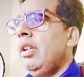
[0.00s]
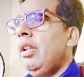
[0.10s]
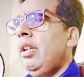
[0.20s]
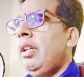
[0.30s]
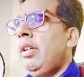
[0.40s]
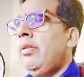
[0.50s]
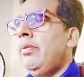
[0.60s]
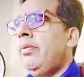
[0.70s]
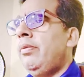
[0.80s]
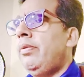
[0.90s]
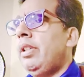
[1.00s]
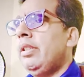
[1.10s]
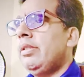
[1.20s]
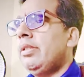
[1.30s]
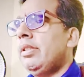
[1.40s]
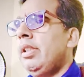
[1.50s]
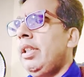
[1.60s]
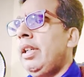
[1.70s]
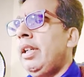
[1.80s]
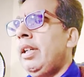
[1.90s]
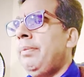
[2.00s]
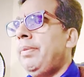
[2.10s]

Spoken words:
And once the app